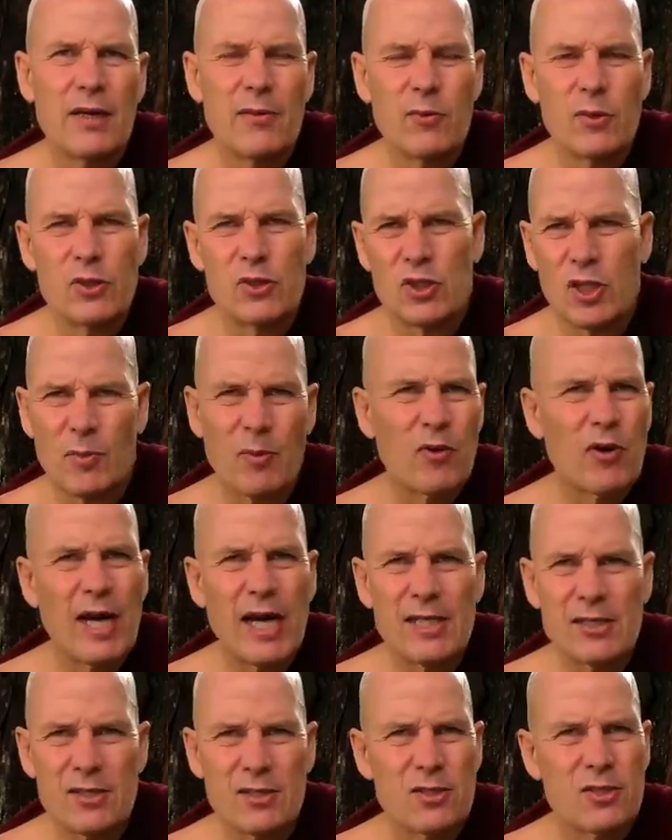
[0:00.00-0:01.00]
which
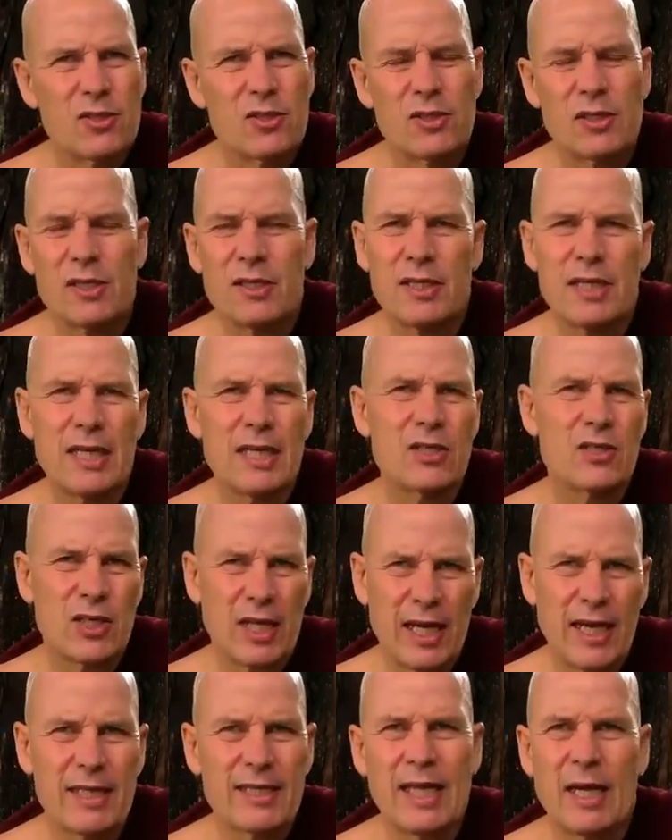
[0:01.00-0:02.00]
summarizes the
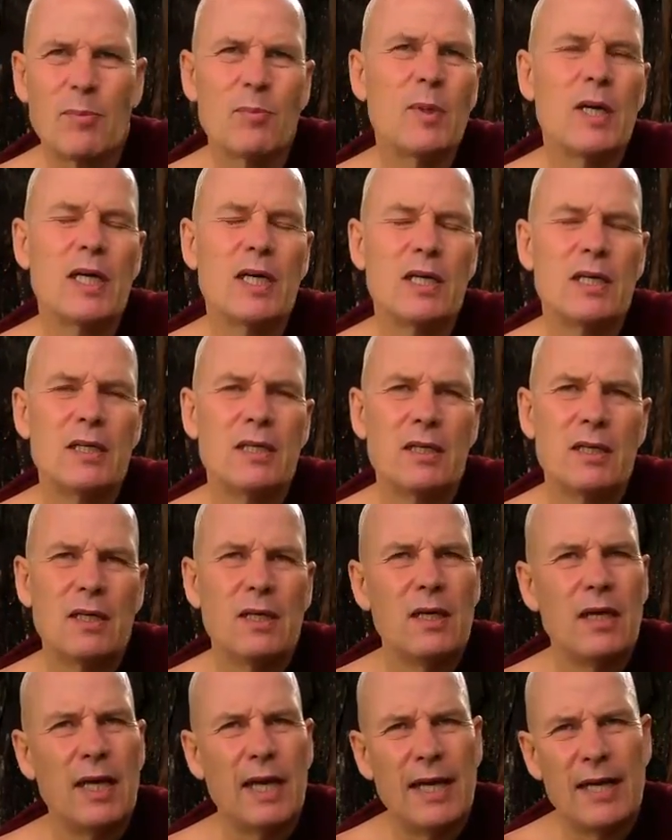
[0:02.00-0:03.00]
entire Dhamma,
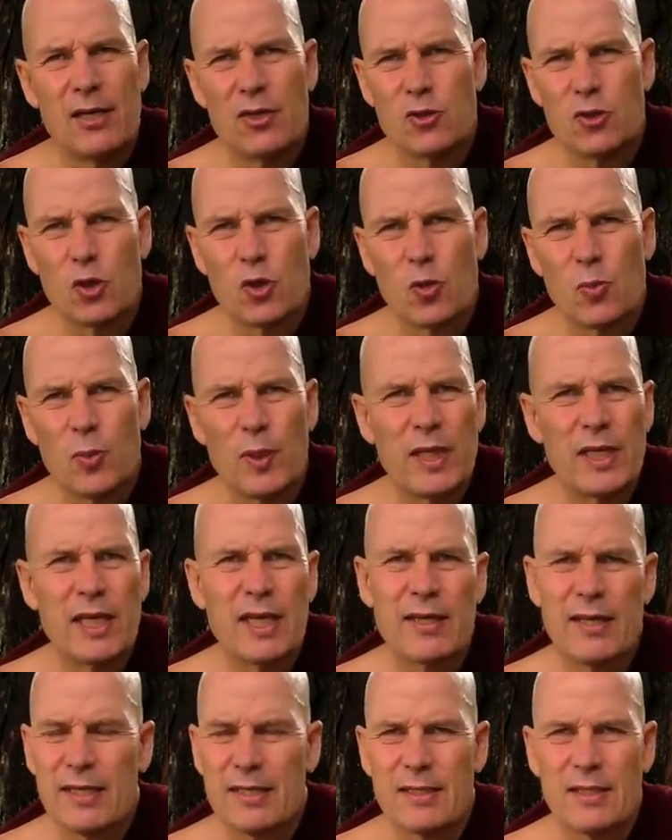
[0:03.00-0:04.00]
an
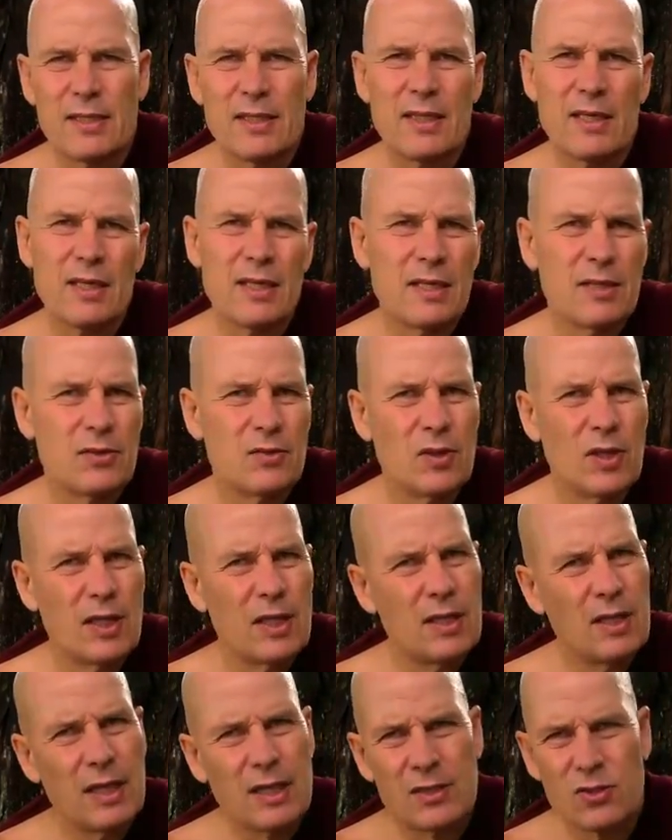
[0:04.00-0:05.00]
encyclopedia that
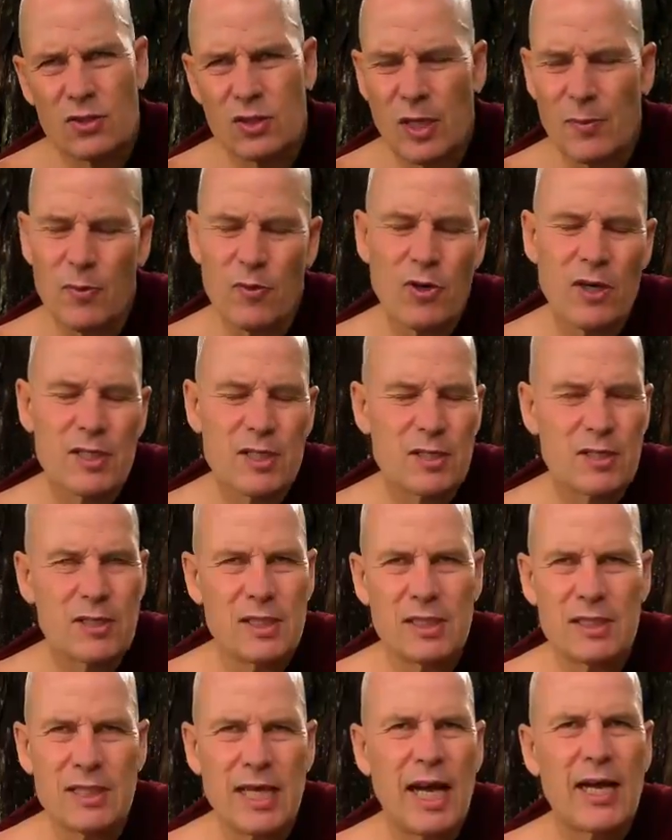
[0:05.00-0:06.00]
it summarizes
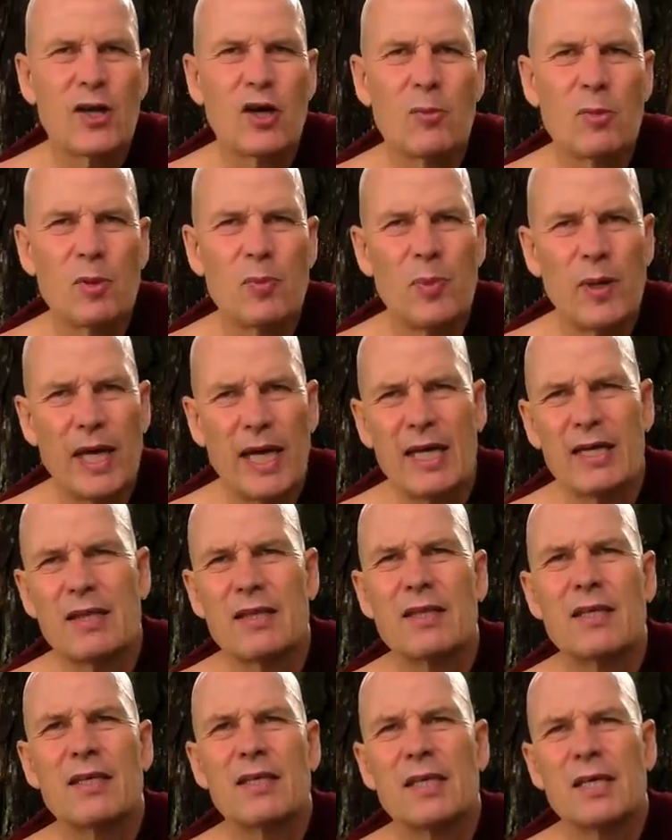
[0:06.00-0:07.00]
the entire Noble
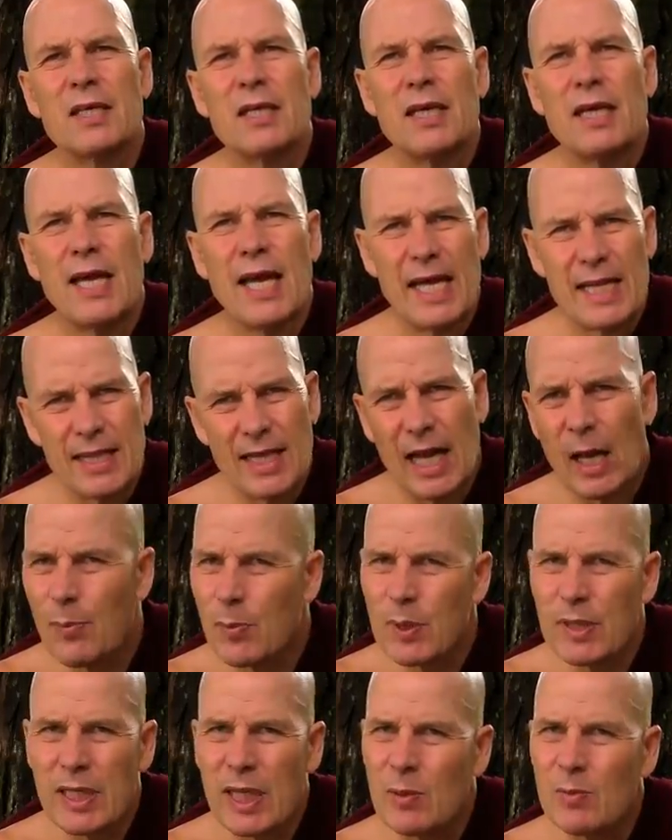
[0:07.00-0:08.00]
Path and the
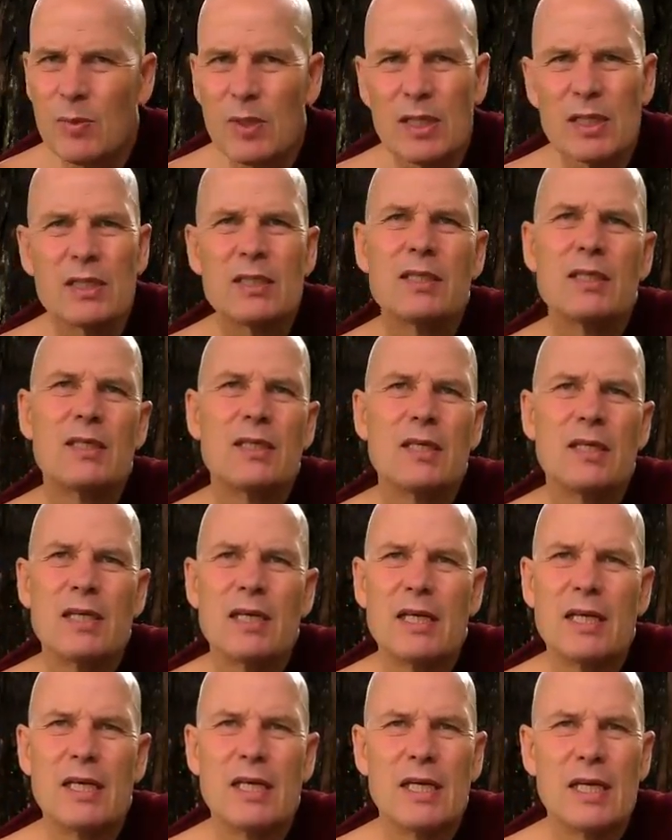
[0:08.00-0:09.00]
Abhidhamma
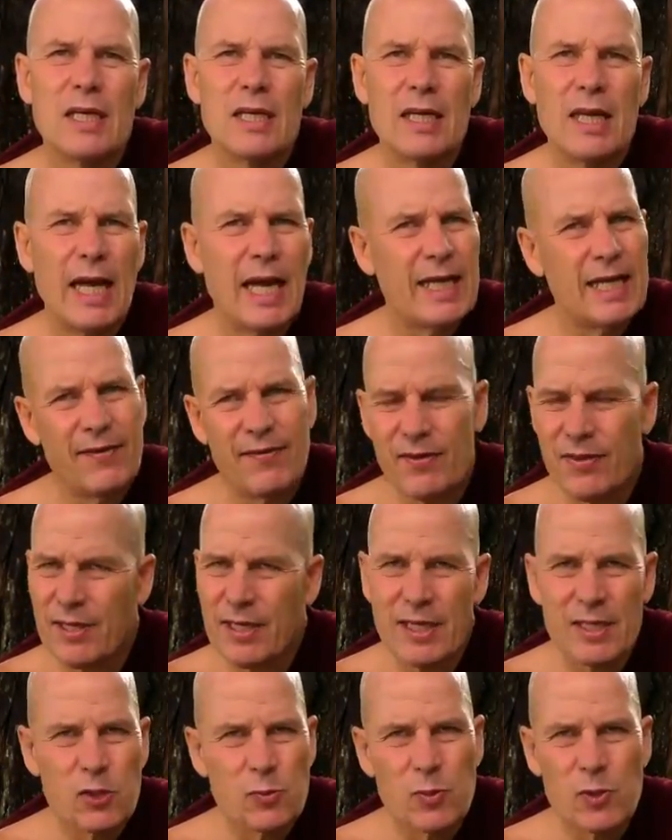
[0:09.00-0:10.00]
and
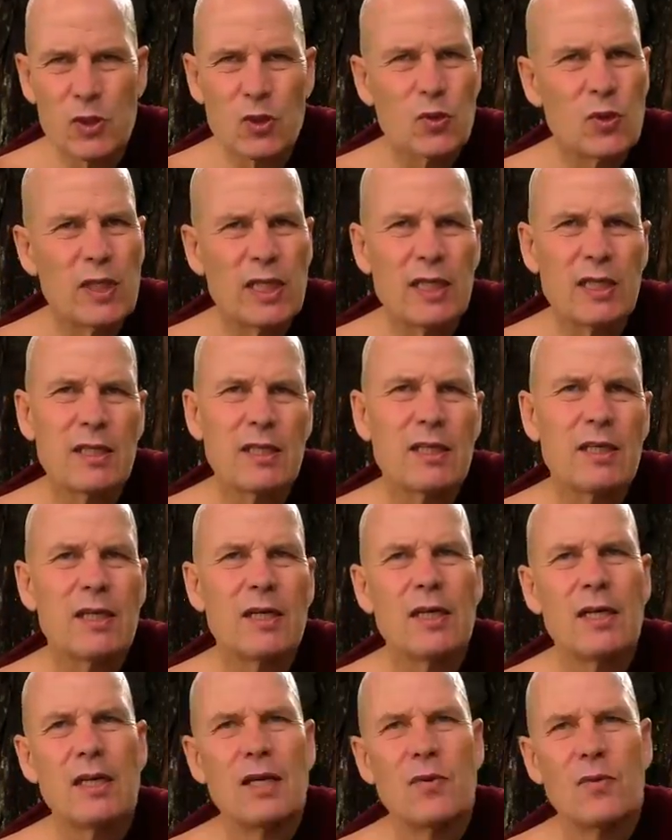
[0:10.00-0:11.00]
everything in between,
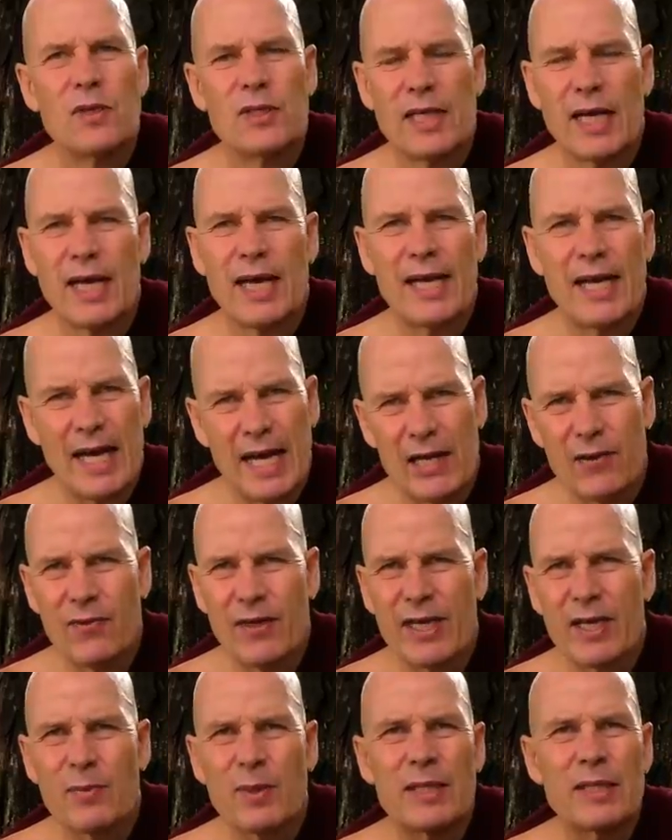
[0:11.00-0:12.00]
which I can highly
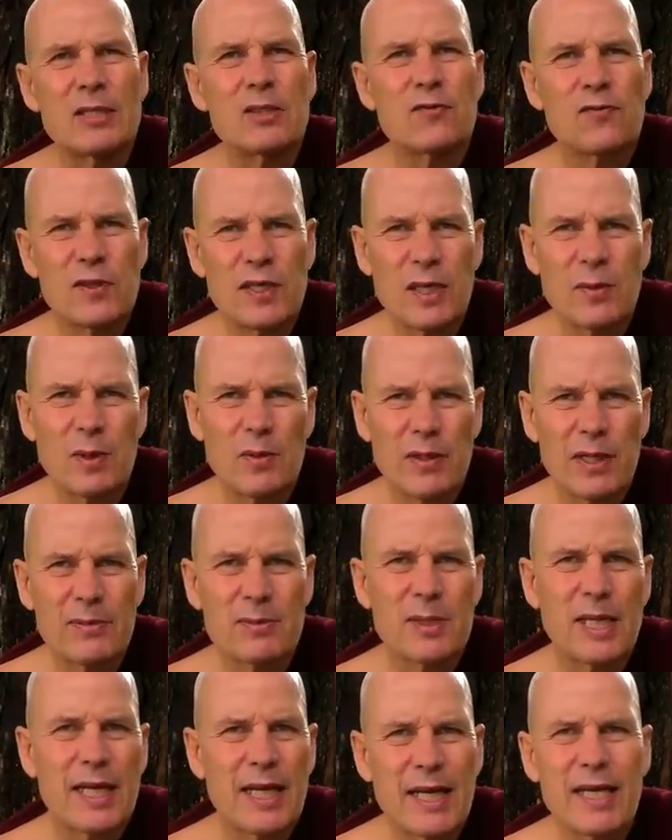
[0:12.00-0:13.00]
recommend. It's free on my
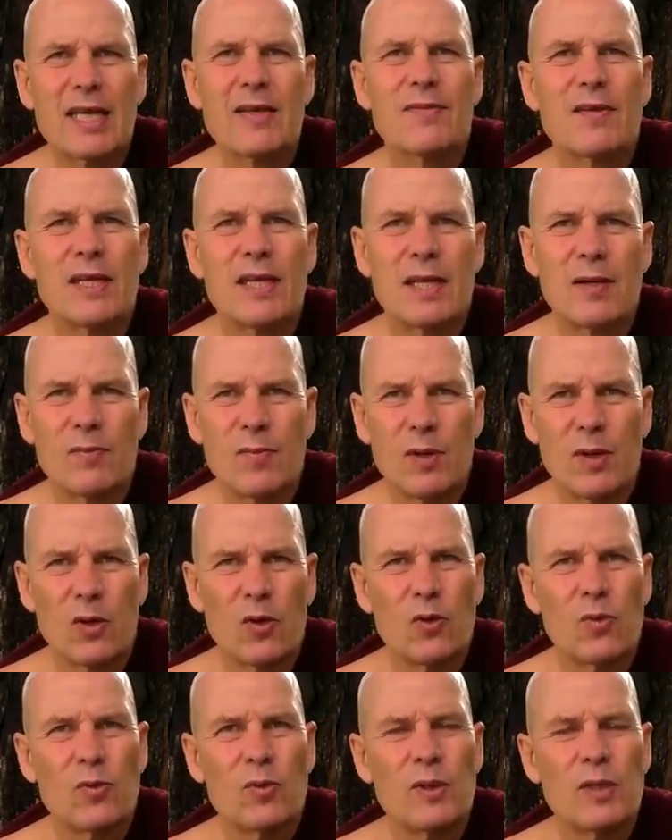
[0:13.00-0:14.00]
website. I give the link
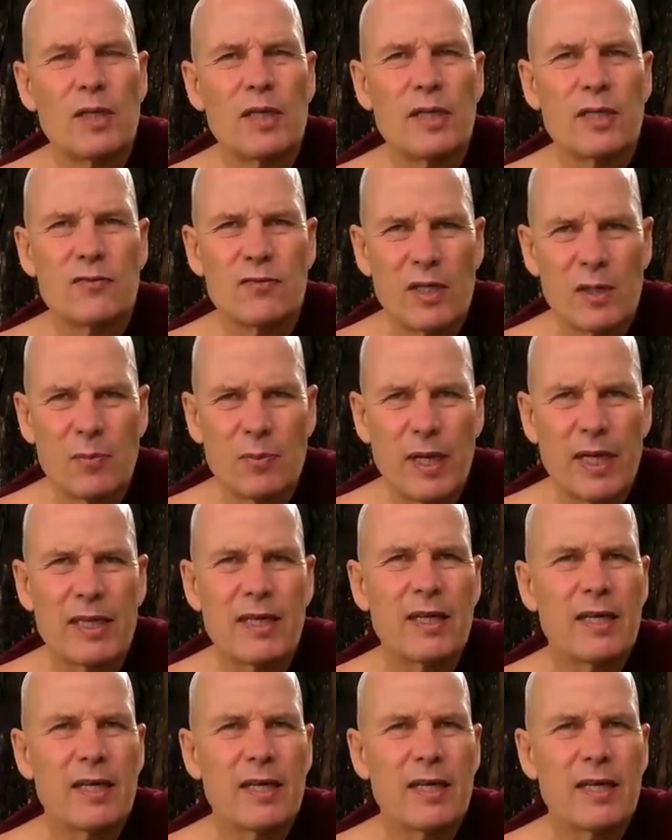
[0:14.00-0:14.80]
below. It's written by